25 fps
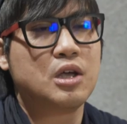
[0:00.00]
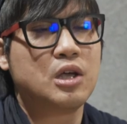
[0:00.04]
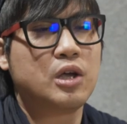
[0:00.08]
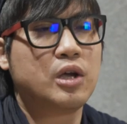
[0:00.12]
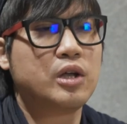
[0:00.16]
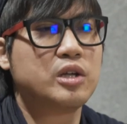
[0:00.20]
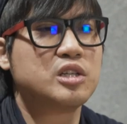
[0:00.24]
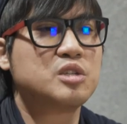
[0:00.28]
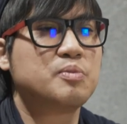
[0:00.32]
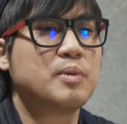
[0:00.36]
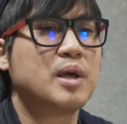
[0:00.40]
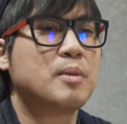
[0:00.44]
You're
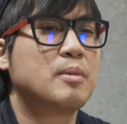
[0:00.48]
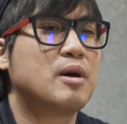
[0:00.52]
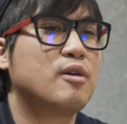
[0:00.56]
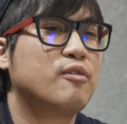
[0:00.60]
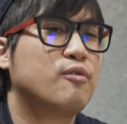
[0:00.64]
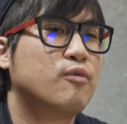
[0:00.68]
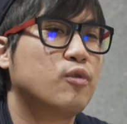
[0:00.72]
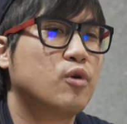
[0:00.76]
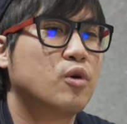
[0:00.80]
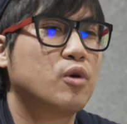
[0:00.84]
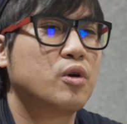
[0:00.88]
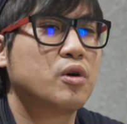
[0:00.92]
gonna spend
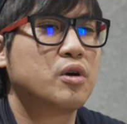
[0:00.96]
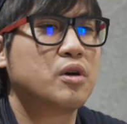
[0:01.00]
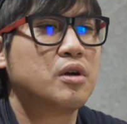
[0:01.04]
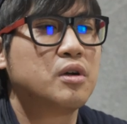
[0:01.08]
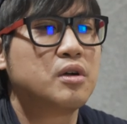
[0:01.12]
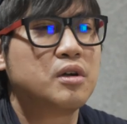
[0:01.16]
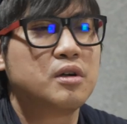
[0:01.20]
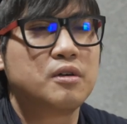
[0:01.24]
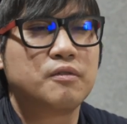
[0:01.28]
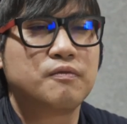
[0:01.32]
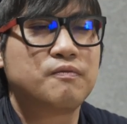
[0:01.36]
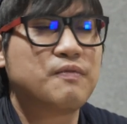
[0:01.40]
about
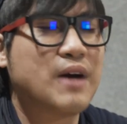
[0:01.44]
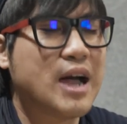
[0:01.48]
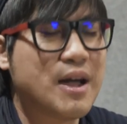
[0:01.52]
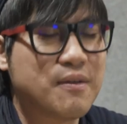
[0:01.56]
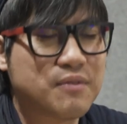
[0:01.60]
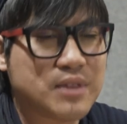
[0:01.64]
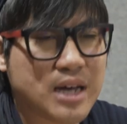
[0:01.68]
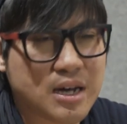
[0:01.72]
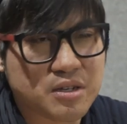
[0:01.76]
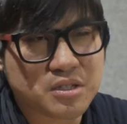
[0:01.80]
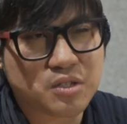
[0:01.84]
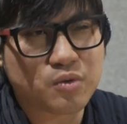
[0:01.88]

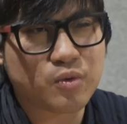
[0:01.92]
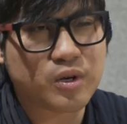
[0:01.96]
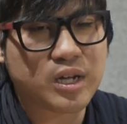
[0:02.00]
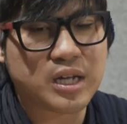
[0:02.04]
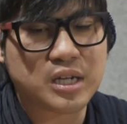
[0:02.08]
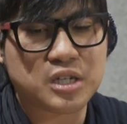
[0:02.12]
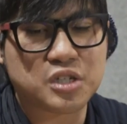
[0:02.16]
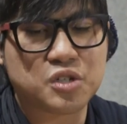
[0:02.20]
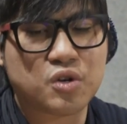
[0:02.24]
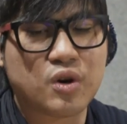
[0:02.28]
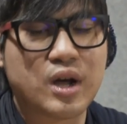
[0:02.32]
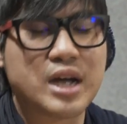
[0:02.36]
4,000-5,000
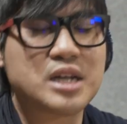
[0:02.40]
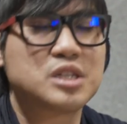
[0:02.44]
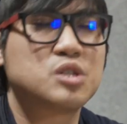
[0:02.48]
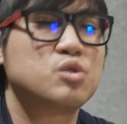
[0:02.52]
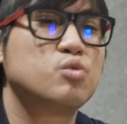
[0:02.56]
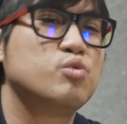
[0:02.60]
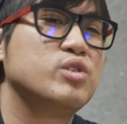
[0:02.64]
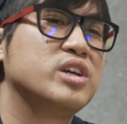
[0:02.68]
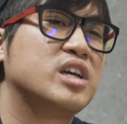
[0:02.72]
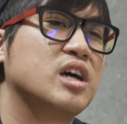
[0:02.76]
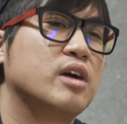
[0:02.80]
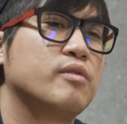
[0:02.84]
ringgit trying to
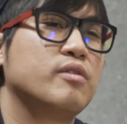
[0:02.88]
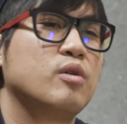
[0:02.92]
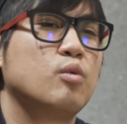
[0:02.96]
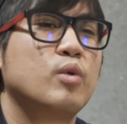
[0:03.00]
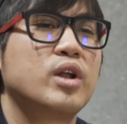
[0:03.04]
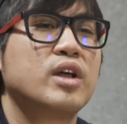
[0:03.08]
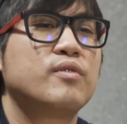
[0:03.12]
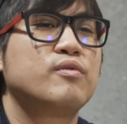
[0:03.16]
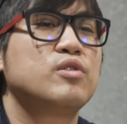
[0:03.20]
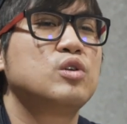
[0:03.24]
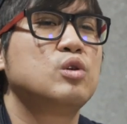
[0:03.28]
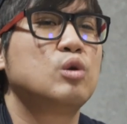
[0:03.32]
recover
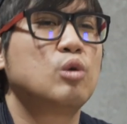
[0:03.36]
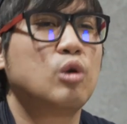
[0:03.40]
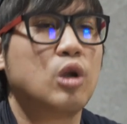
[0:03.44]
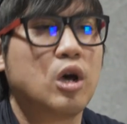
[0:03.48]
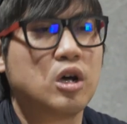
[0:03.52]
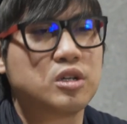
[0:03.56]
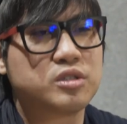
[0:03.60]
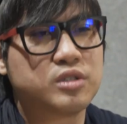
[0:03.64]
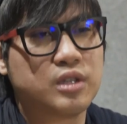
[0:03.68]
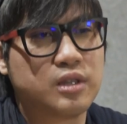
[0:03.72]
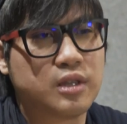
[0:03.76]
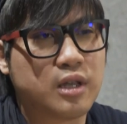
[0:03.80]
whatever you
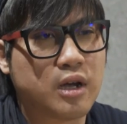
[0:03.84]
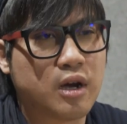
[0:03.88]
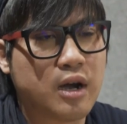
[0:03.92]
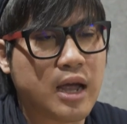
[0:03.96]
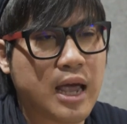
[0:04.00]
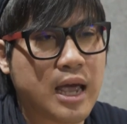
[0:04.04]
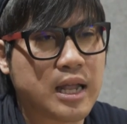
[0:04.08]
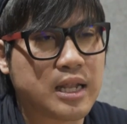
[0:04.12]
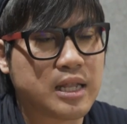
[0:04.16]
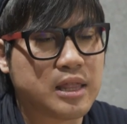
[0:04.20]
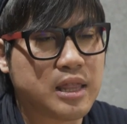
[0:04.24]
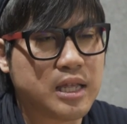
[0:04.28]
lost in there.
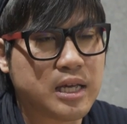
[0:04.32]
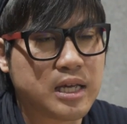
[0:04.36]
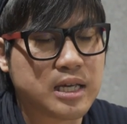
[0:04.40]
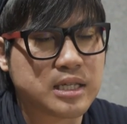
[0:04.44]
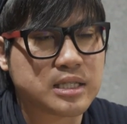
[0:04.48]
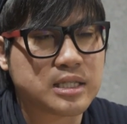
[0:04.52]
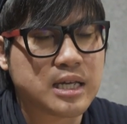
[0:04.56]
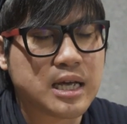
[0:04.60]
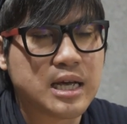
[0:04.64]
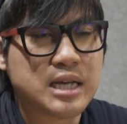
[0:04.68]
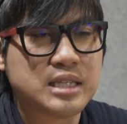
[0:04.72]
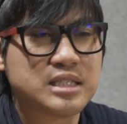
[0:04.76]
And the thing
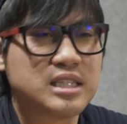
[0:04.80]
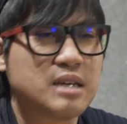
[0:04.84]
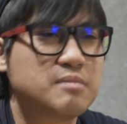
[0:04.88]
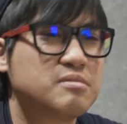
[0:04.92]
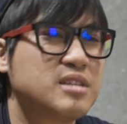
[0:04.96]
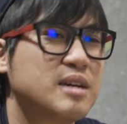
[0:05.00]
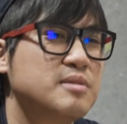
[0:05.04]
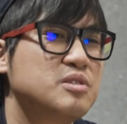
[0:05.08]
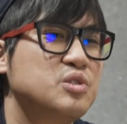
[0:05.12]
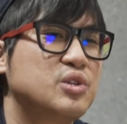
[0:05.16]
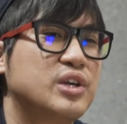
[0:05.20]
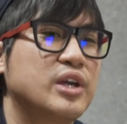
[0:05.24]
is,
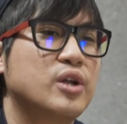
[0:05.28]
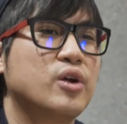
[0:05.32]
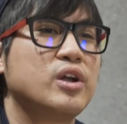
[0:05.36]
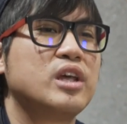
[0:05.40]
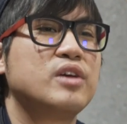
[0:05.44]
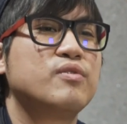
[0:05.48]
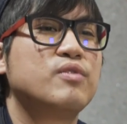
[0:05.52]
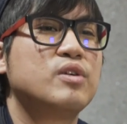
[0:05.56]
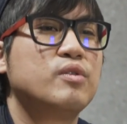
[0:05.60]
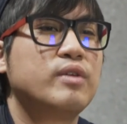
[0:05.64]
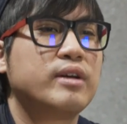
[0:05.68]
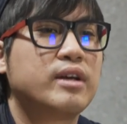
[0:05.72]
sometimes you cannot
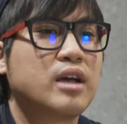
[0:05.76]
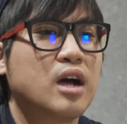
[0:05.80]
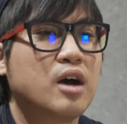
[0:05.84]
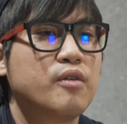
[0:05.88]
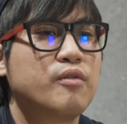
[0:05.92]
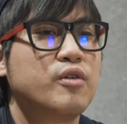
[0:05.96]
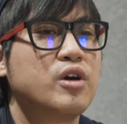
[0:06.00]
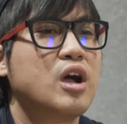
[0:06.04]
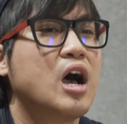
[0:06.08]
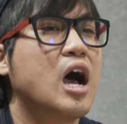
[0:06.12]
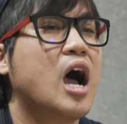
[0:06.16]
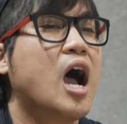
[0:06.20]
even
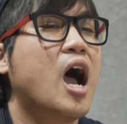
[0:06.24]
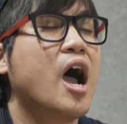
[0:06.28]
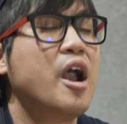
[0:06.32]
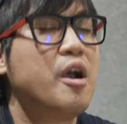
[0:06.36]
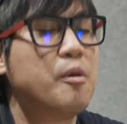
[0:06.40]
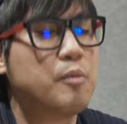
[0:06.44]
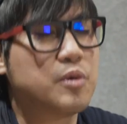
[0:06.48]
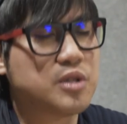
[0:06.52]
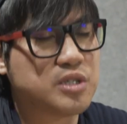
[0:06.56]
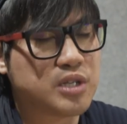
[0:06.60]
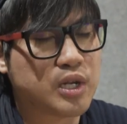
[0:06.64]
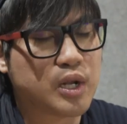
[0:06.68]
recover
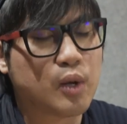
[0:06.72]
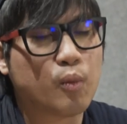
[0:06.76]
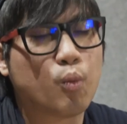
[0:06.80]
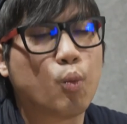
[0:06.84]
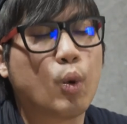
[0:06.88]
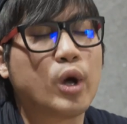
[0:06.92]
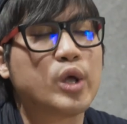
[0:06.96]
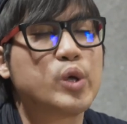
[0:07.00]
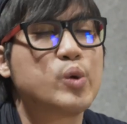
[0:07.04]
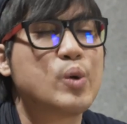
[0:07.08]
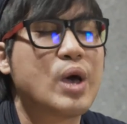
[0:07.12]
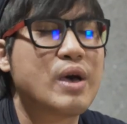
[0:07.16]
100% of
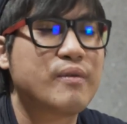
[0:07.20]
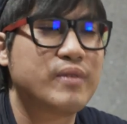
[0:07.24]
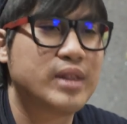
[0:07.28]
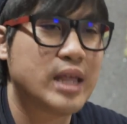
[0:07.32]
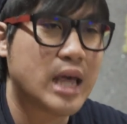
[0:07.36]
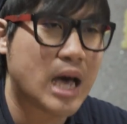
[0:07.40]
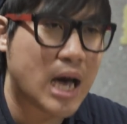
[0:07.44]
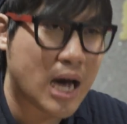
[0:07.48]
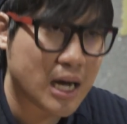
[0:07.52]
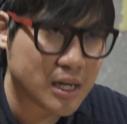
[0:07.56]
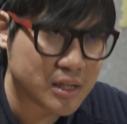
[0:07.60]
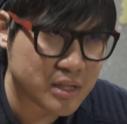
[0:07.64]
what you have in
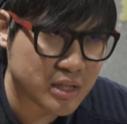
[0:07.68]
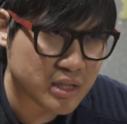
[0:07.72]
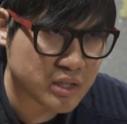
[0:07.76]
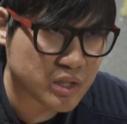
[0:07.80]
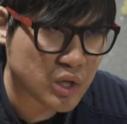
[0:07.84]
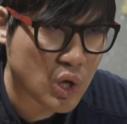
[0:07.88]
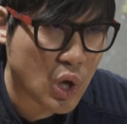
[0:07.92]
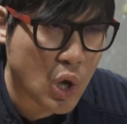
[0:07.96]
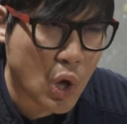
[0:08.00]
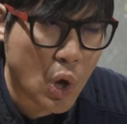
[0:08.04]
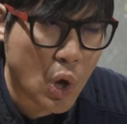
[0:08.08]
that hard disk.